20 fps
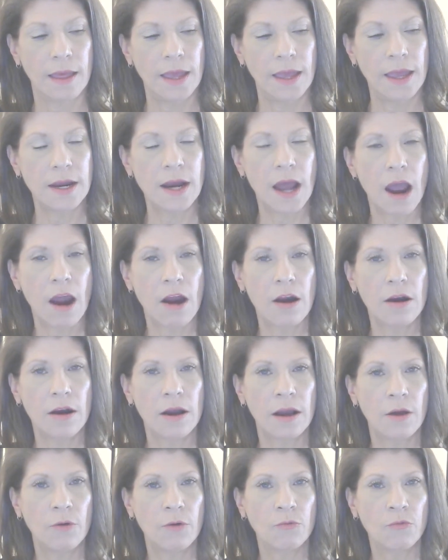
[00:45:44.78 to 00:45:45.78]
in our
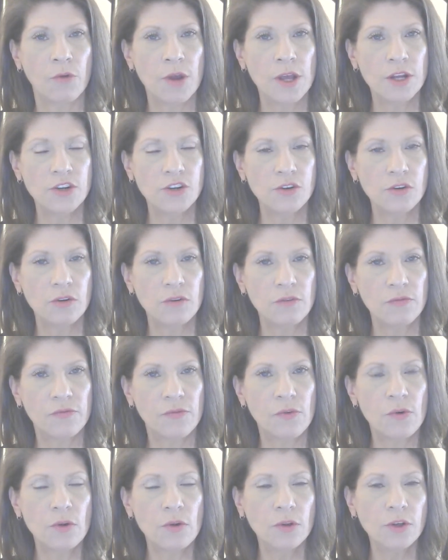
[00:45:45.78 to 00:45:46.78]
original
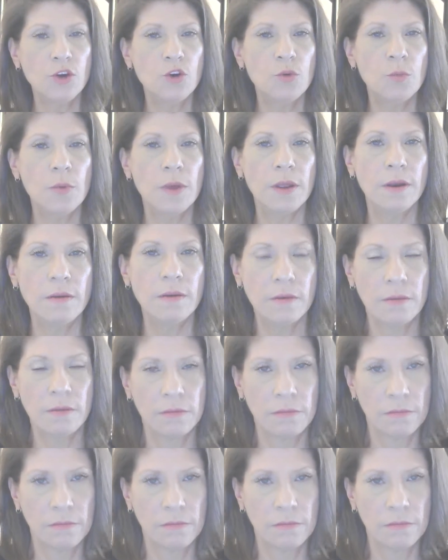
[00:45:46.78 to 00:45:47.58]
full human